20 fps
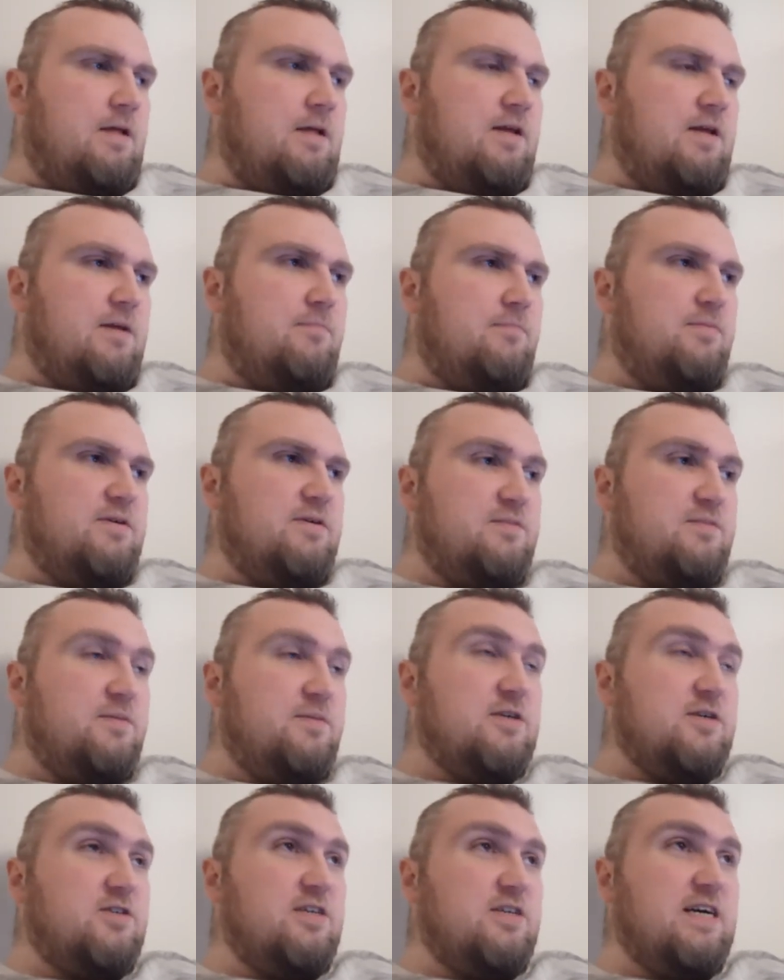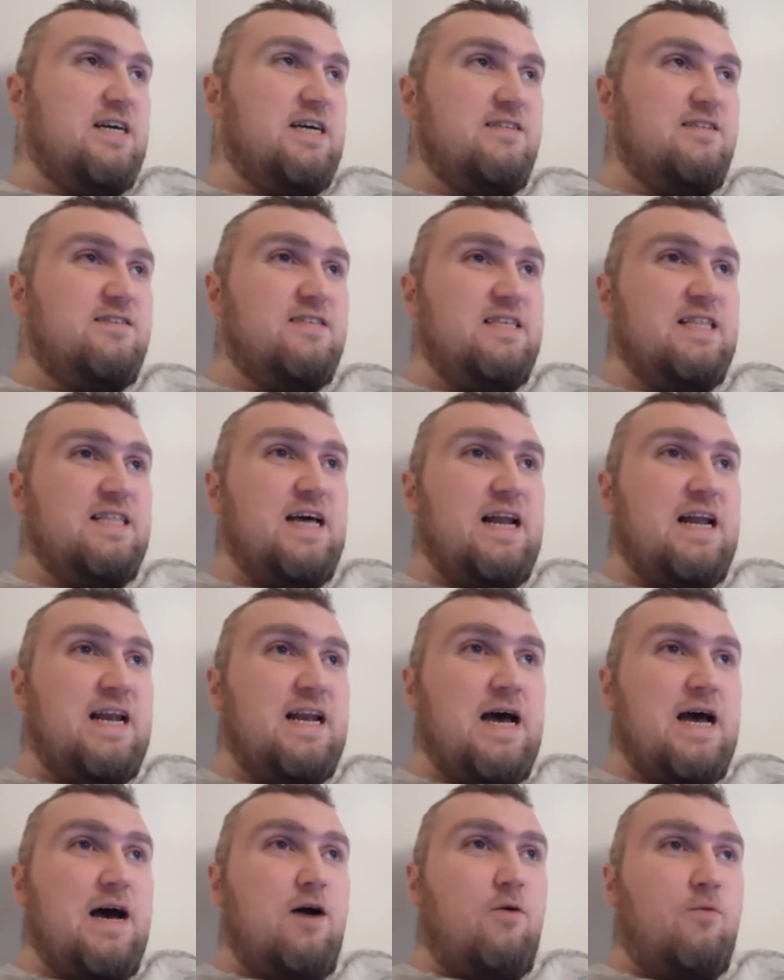like but especially i could see that
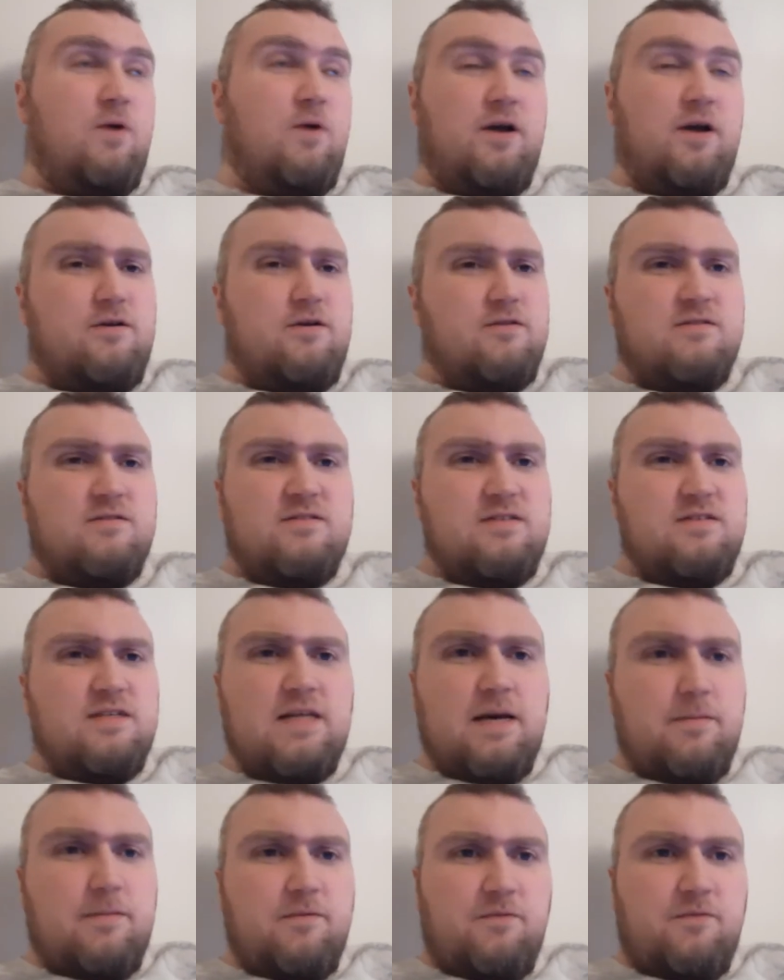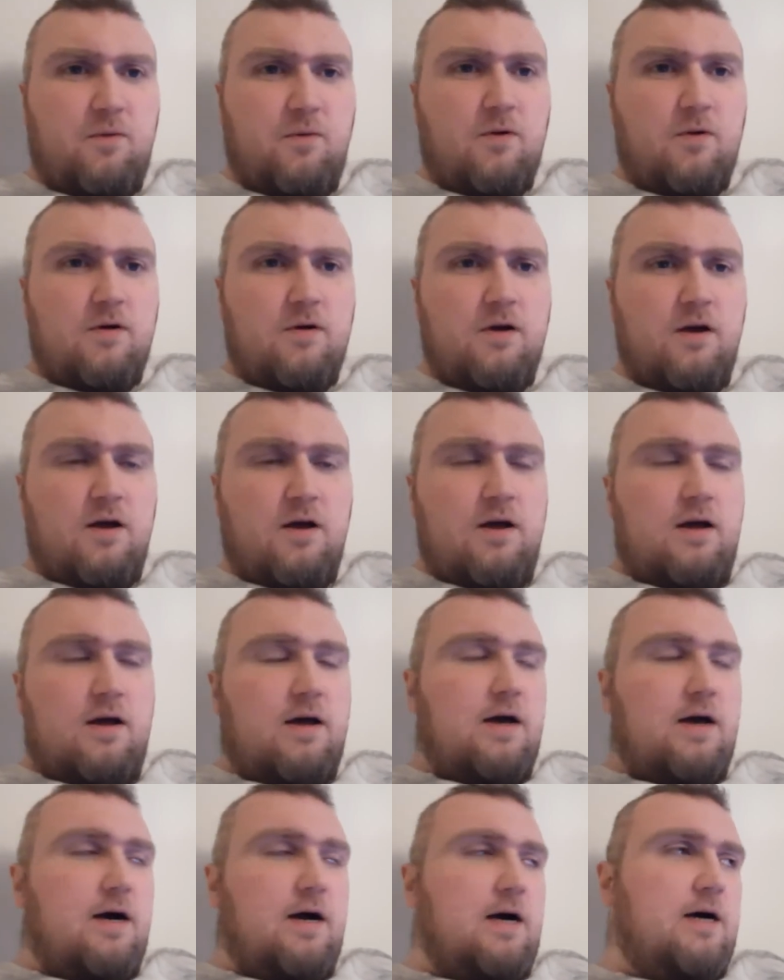now where i couldn't see that before
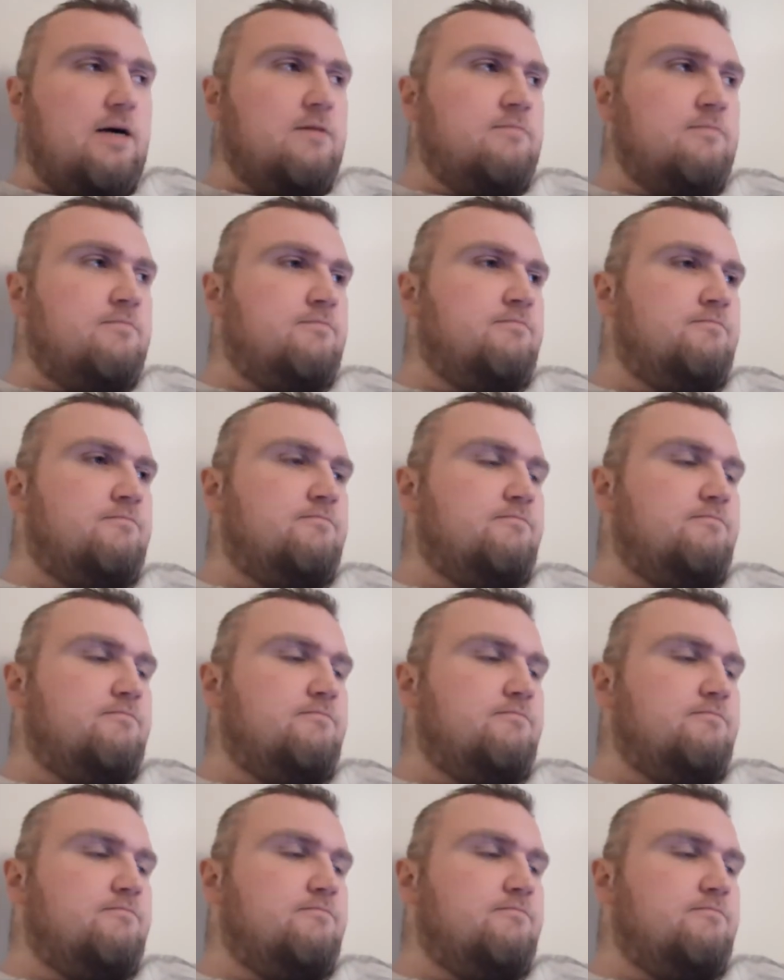um